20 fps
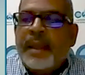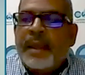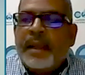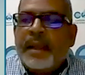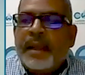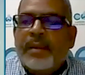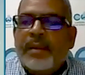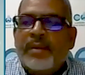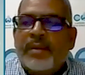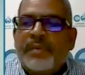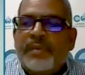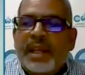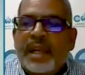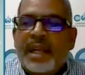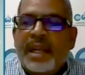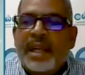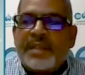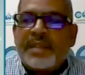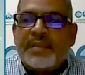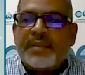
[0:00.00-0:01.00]
Over the
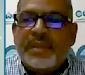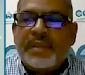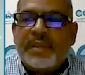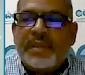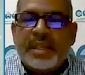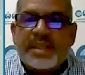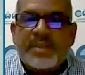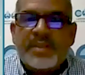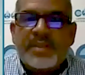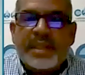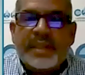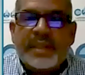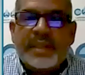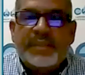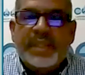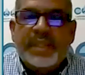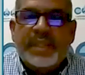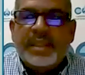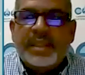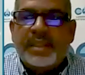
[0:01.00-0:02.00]
last few years, we have
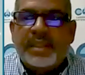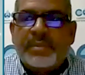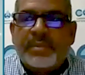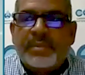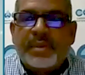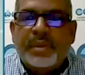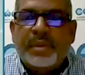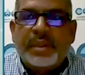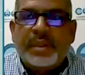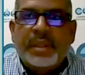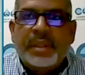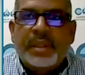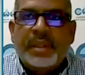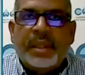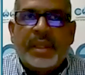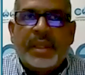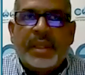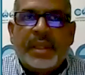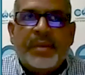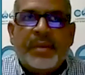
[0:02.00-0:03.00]
taken aboard
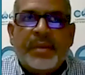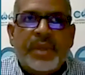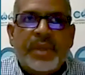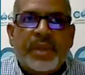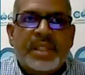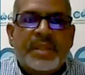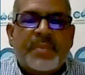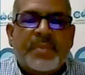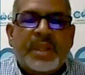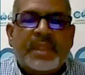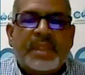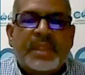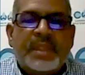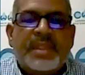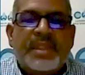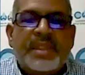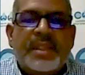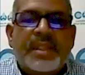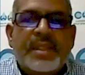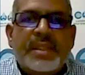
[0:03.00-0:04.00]
the waste
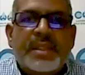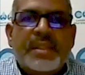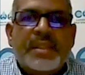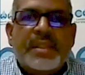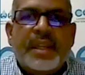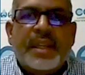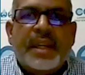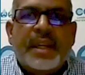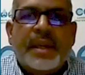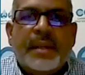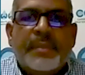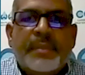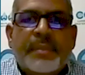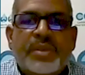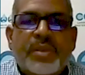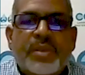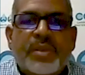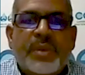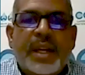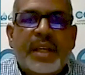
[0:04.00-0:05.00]
practitioners.
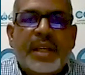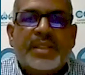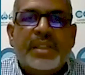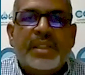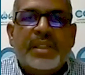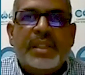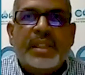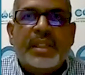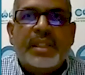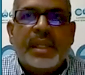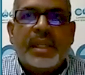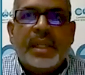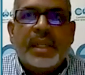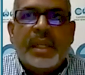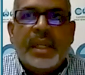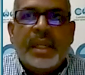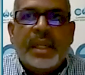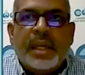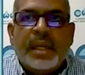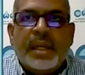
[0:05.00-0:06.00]
So we're actually,
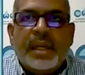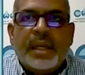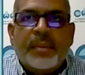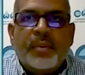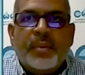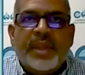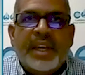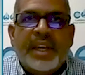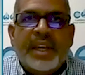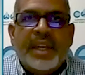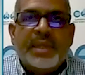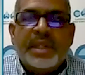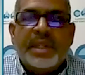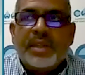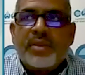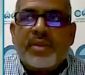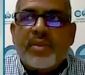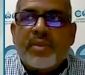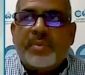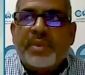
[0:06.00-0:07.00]
we have been
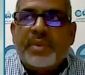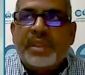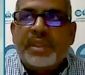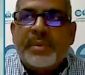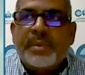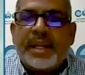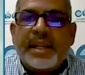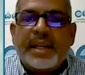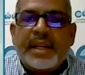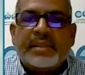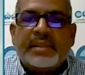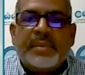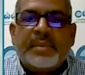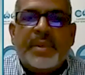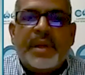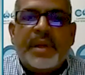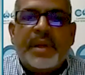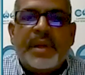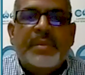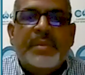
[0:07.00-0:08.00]
incorporated by an act of
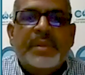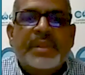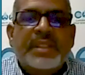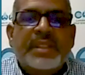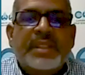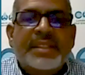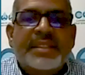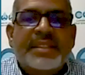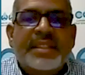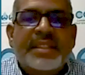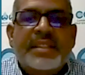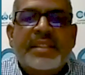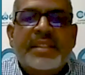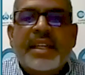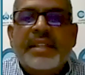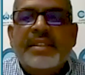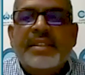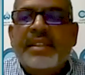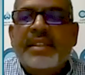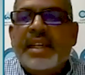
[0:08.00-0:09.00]
parliament since
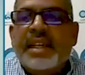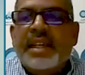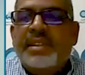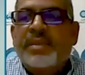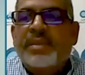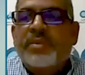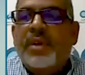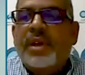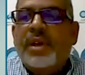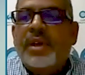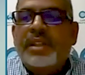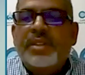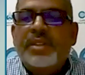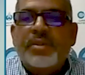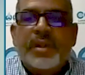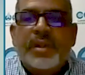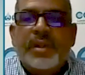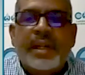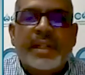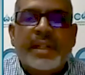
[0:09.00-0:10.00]
1991 in
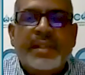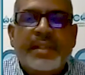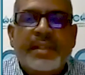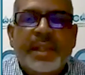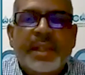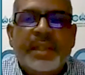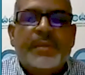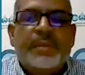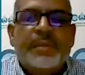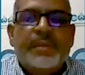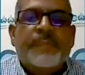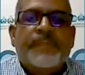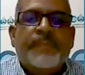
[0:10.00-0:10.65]
Trinidad and Tobago.